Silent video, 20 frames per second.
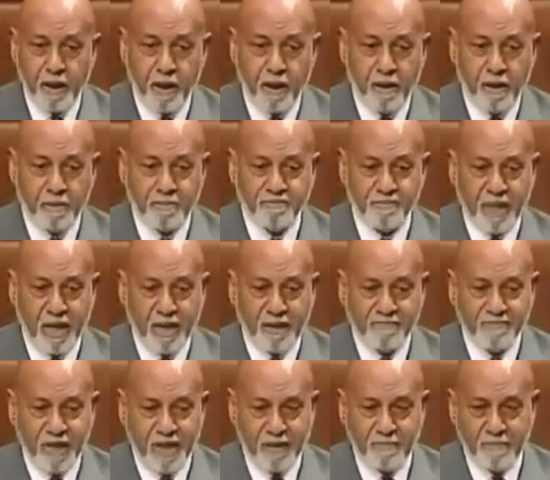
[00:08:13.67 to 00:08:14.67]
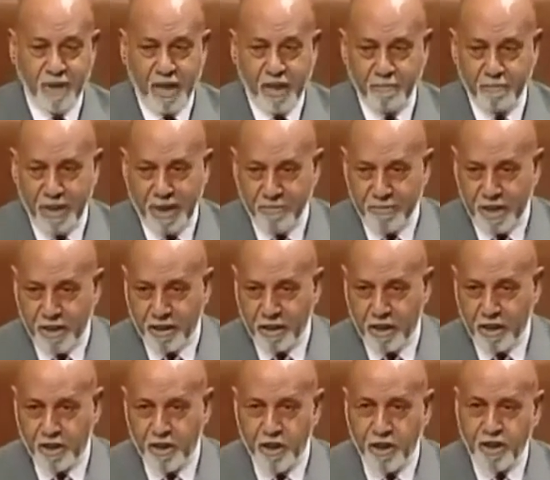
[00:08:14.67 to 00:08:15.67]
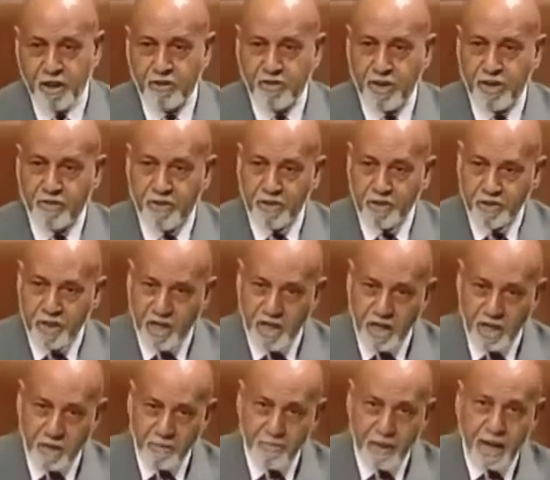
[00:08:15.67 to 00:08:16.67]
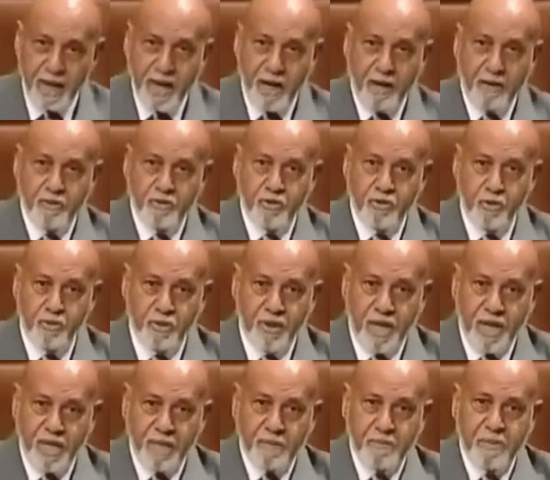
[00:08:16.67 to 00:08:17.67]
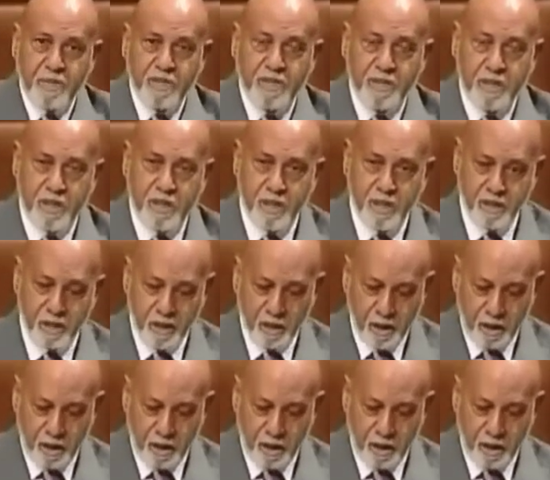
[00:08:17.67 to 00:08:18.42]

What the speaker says: by my colleague that this came out unanimously